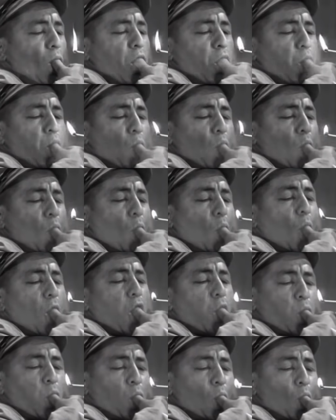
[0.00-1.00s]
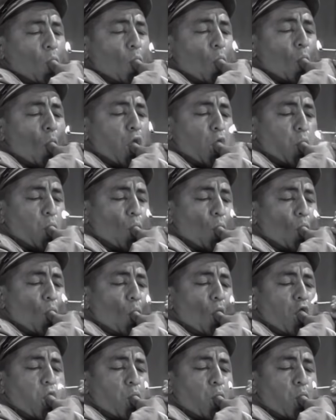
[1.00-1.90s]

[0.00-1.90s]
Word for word: Due to his age, his brothers